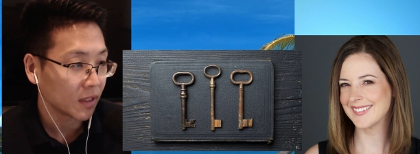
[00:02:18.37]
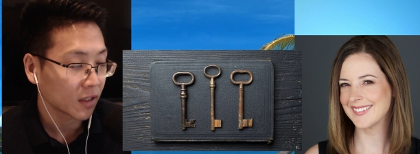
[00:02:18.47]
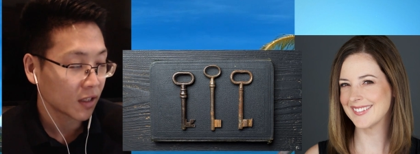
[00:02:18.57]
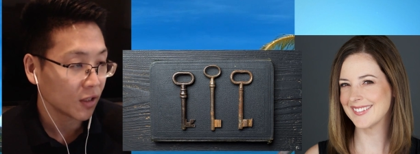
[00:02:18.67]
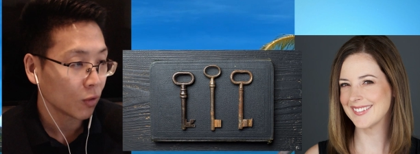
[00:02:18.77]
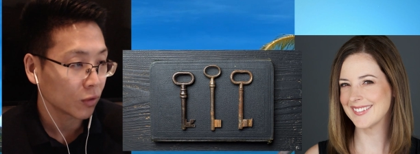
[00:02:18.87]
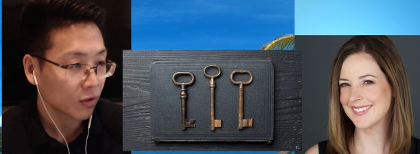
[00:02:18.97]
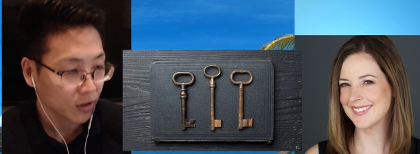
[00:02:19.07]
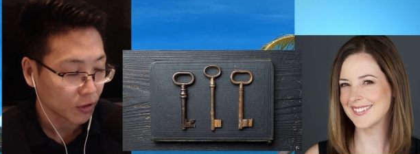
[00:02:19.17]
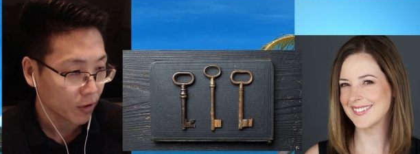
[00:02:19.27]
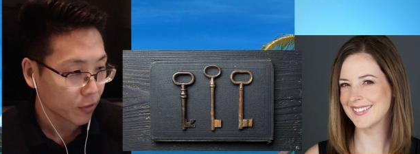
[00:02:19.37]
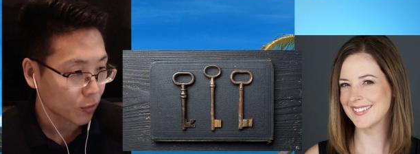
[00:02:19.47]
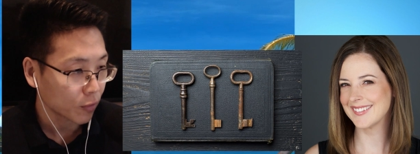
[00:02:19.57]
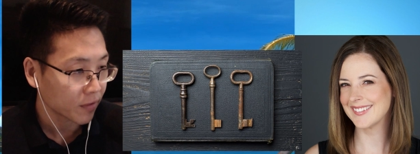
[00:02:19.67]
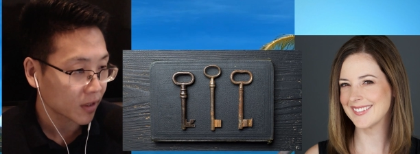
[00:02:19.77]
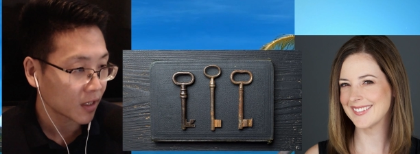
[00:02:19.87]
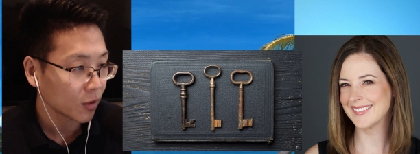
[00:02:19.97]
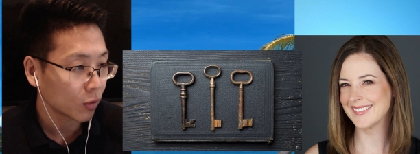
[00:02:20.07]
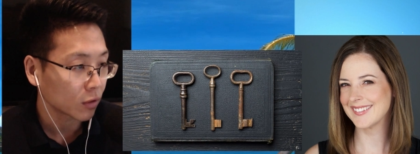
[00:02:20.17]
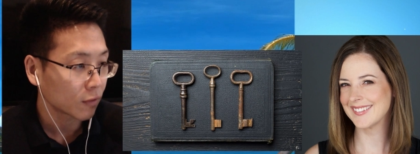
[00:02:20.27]
Speaker 1: the key holder, the third or fifth
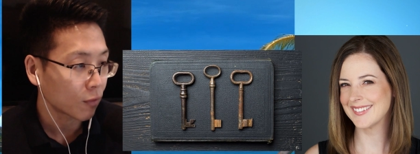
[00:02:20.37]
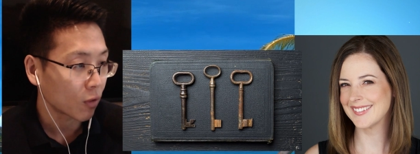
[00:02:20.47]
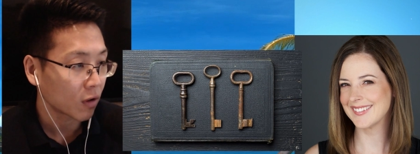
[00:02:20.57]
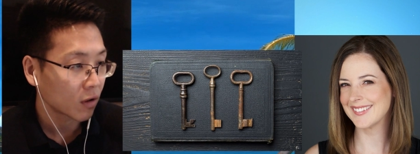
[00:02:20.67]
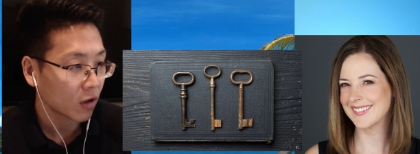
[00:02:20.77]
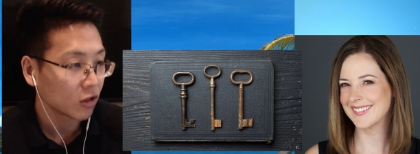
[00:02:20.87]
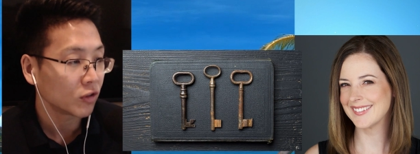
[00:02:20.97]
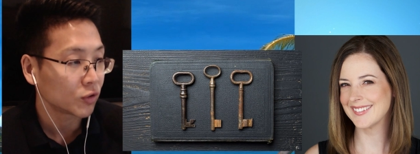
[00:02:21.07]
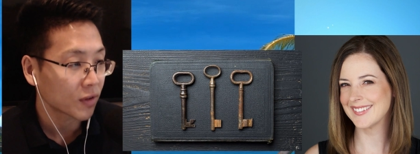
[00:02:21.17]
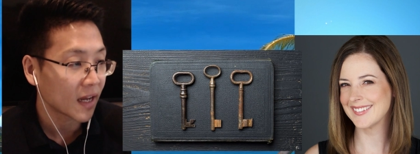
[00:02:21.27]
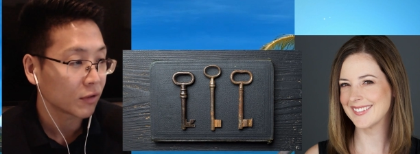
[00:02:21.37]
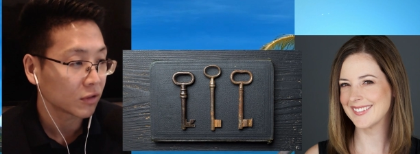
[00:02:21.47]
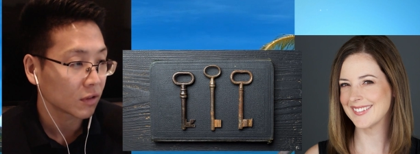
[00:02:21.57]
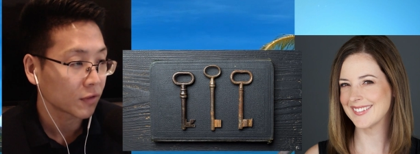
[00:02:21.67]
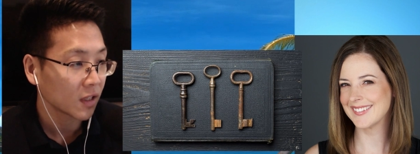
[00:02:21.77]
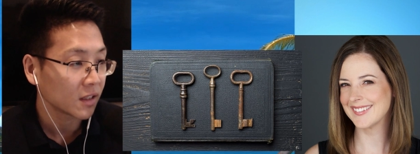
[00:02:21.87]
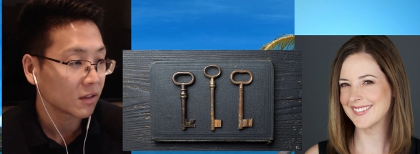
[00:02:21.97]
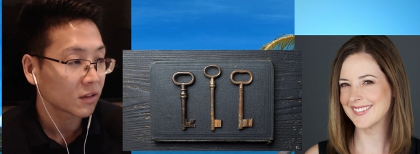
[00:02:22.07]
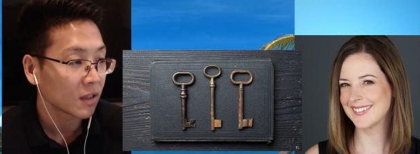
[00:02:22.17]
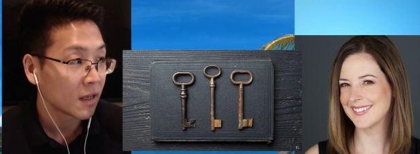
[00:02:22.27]
key holder for hundreds or thousands of
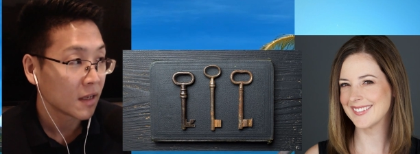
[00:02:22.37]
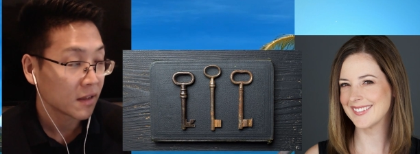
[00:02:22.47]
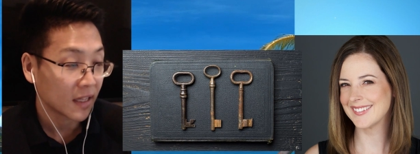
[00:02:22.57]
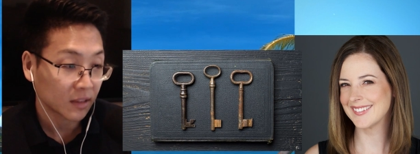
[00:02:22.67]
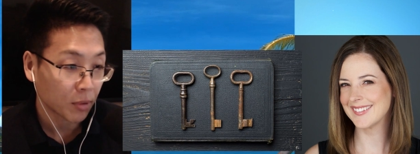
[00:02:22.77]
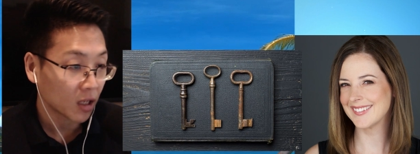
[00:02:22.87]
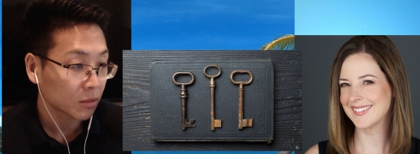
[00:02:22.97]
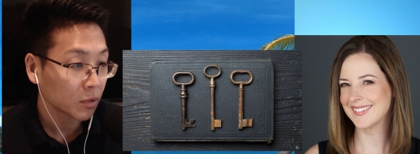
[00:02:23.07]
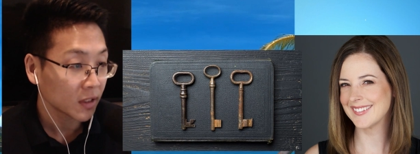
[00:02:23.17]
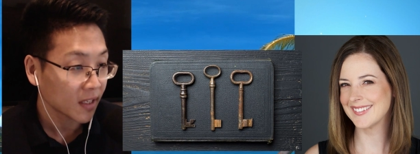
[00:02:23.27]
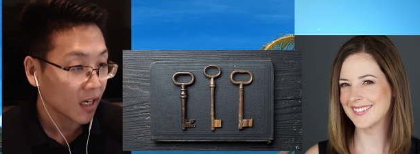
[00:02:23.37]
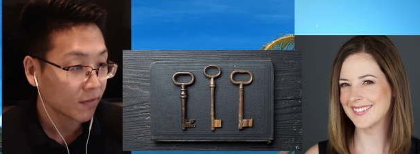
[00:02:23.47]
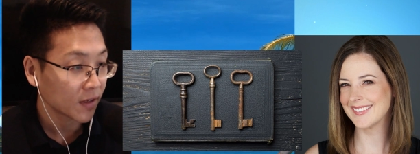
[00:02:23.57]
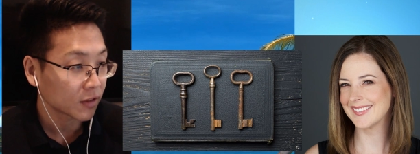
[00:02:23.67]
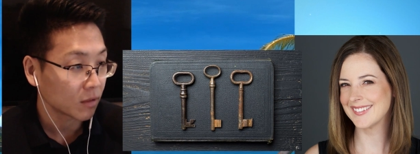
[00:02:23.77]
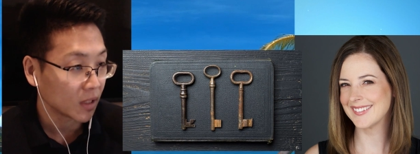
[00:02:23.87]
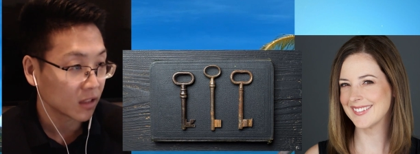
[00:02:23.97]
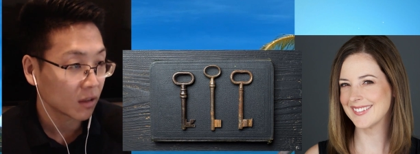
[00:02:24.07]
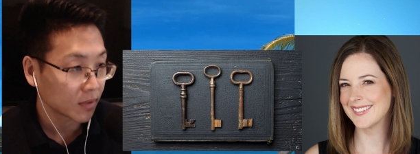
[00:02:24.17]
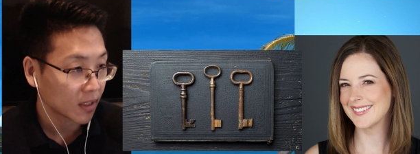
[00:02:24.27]
clients, that's a possible attack vector,
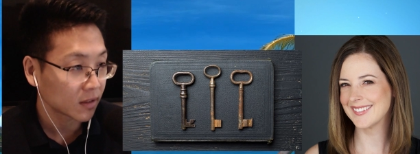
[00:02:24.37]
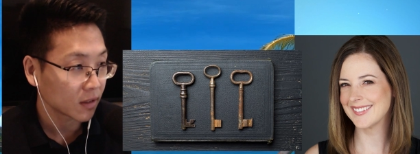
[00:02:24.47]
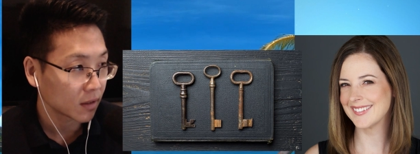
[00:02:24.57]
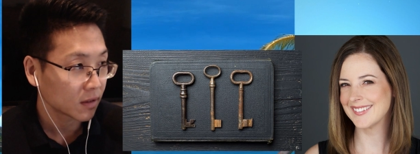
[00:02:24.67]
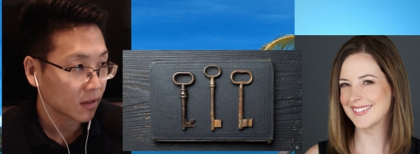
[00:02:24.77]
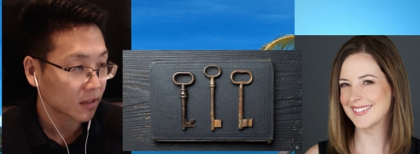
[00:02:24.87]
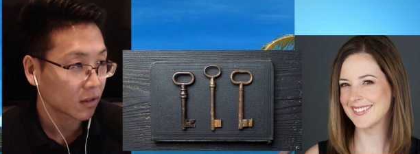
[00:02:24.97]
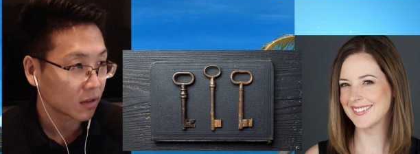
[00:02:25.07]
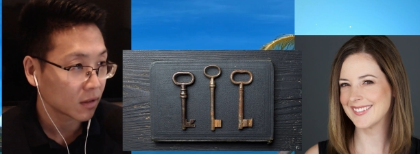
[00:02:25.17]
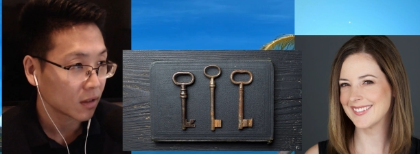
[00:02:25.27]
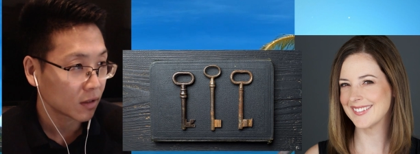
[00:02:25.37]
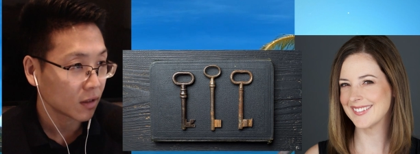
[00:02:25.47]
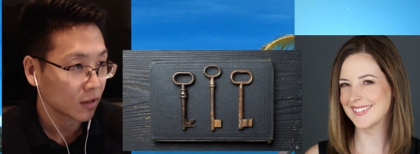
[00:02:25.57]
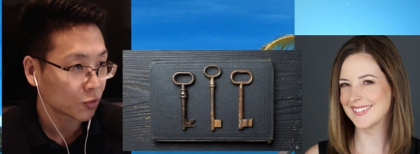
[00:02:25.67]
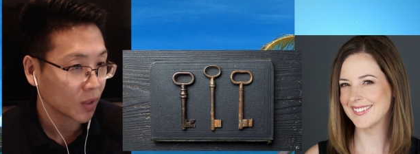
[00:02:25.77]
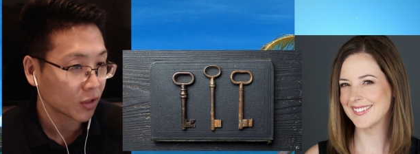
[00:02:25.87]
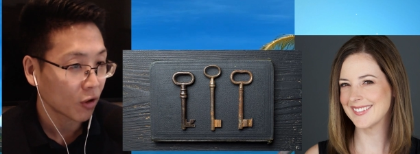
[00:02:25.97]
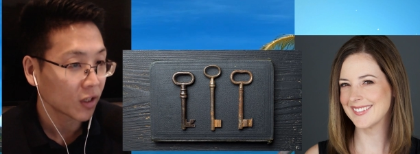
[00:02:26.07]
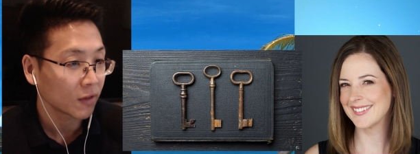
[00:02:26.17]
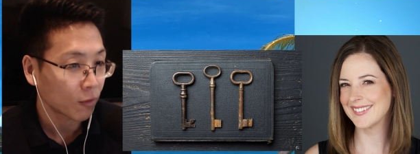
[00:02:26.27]
meaning that's a sweet
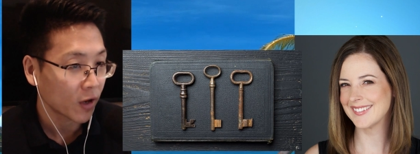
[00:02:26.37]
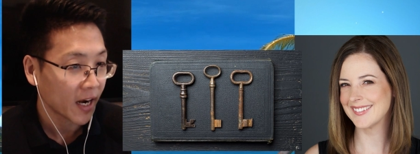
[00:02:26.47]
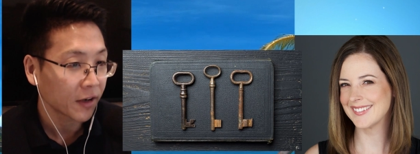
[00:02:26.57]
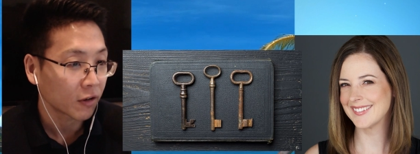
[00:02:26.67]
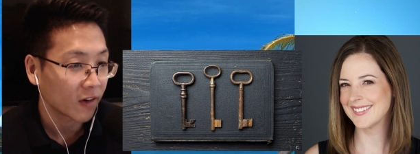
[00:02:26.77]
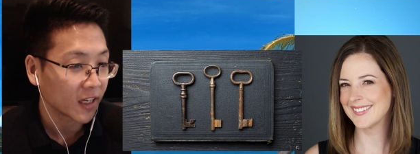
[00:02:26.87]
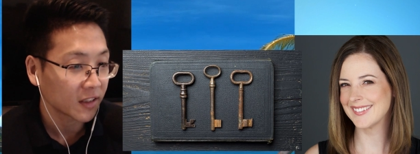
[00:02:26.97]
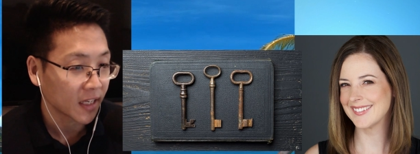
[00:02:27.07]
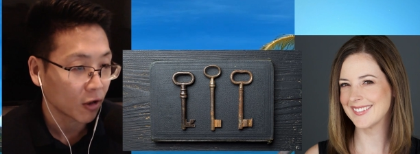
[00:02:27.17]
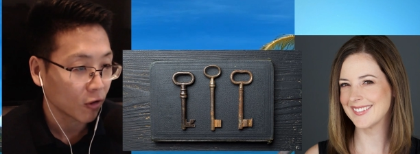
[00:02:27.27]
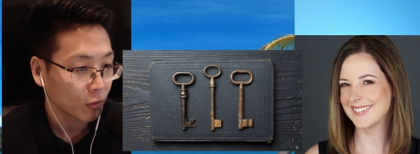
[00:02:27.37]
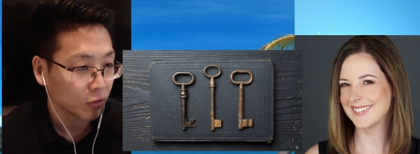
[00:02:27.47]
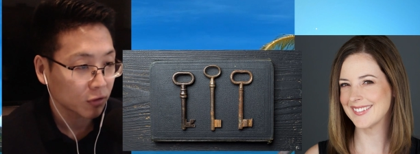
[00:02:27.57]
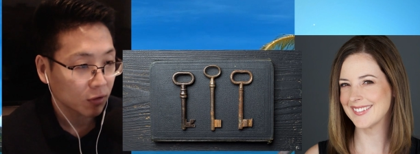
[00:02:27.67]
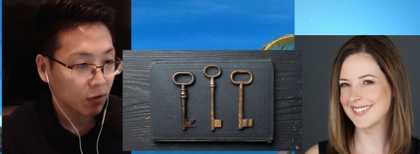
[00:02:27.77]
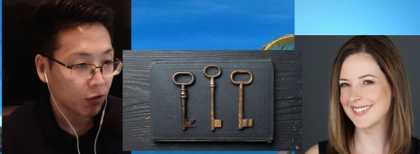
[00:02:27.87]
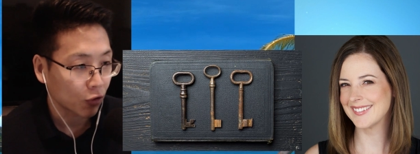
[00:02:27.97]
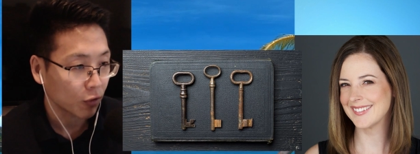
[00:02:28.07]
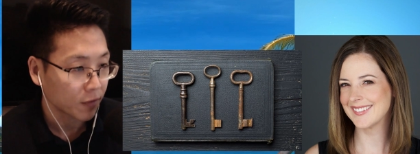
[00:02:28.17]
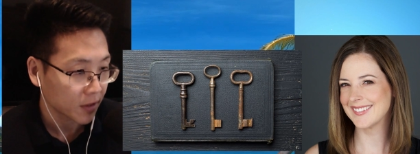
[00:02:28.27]
target for a hacker, right? To get all those
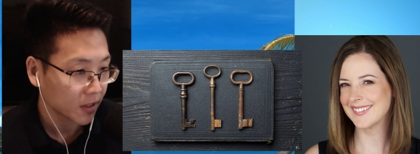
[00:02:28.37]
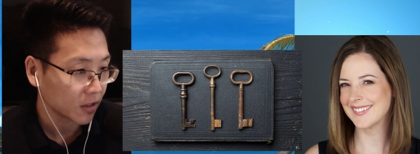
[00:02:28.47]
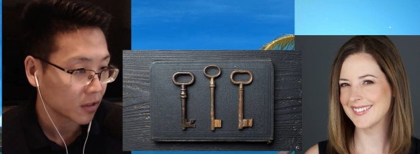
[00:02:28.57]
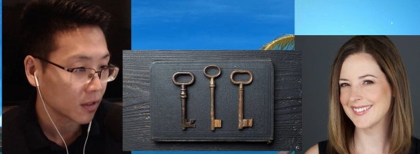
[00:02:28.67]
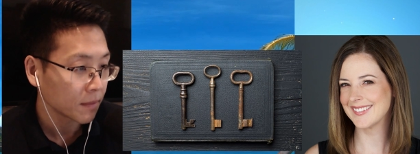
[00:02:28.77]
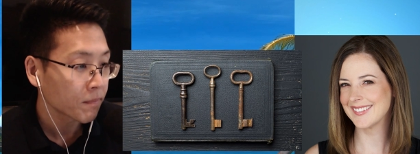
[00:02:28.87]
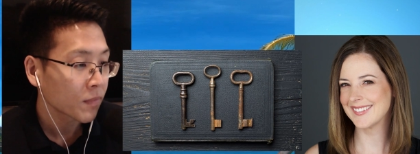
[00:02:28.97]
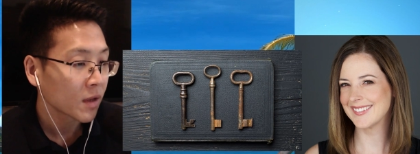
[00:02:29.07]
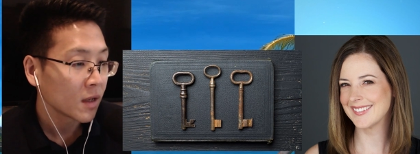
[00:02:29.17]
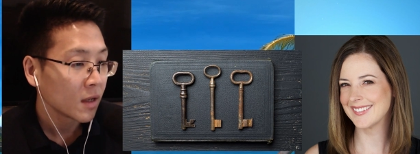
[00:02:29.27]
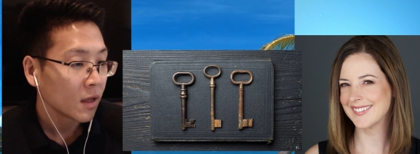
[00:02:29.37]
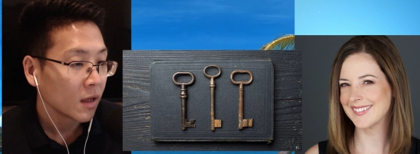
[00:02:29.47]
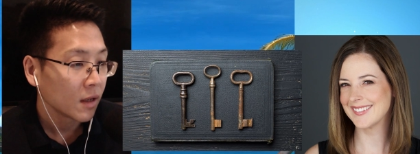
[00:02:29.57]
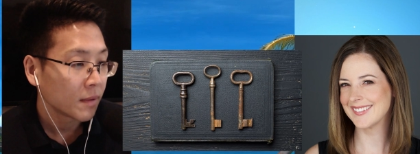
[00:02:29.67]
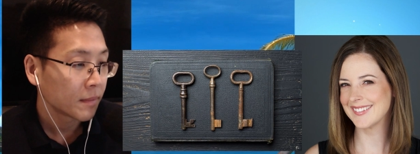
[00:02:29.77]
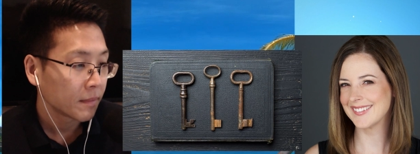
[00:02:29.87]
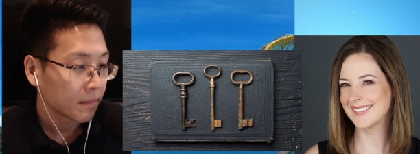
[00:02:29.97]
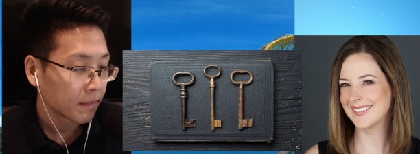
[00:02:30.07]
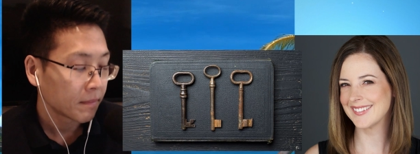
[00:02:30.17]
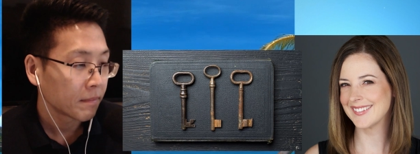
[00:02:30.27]
third or fifth keys, yeah? Right. It's a little
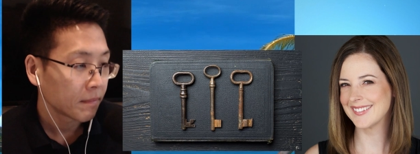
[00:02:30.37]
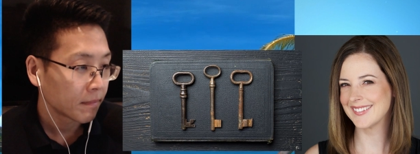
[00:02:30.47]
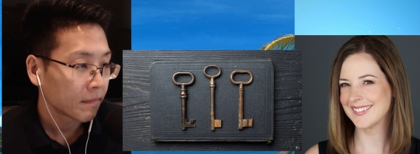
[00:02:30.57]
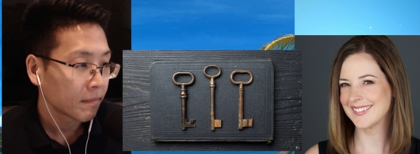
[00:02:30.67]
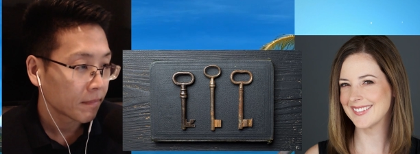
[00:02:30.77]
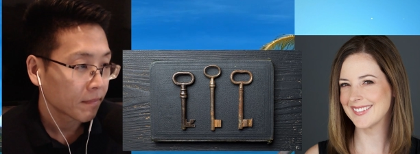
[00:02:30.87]
more...